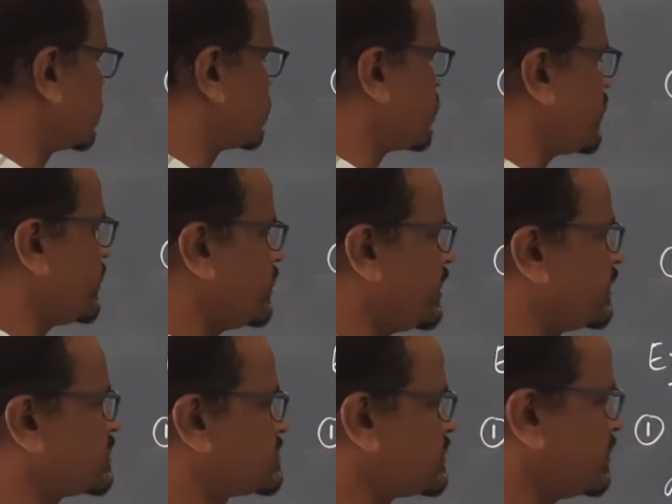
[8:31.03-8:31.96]
coil at
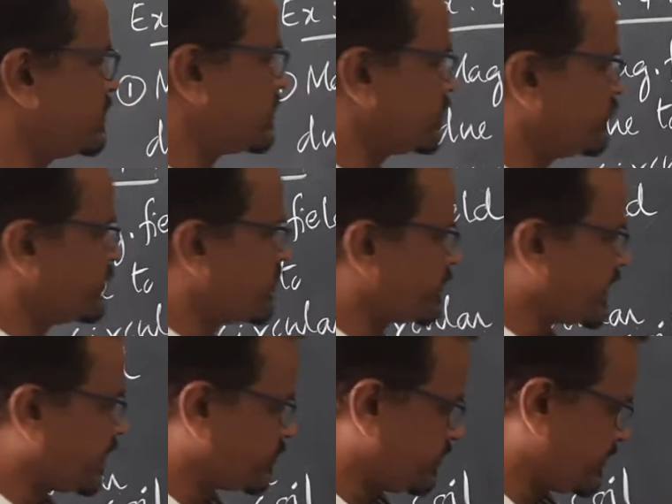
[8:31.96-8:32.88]
the center we have
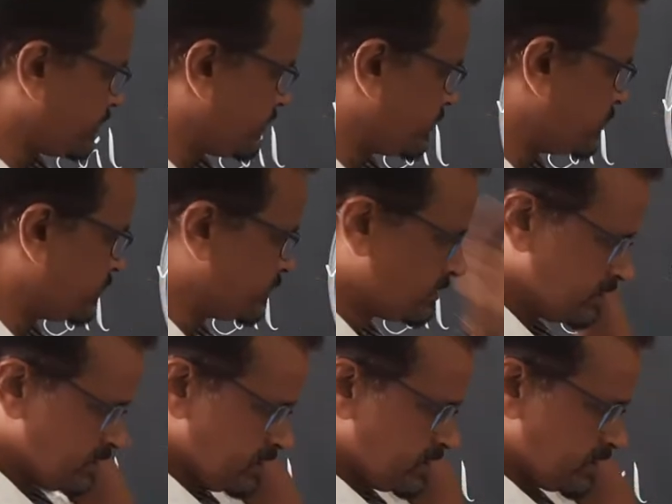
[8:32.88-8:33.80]
calculated,
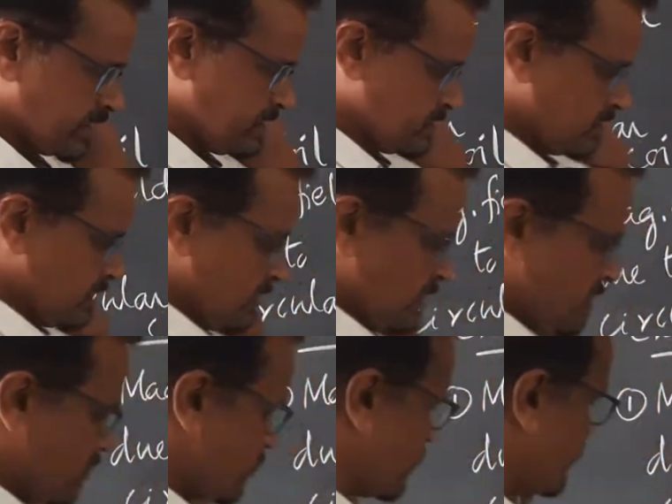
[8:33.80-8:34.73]
right. Now, the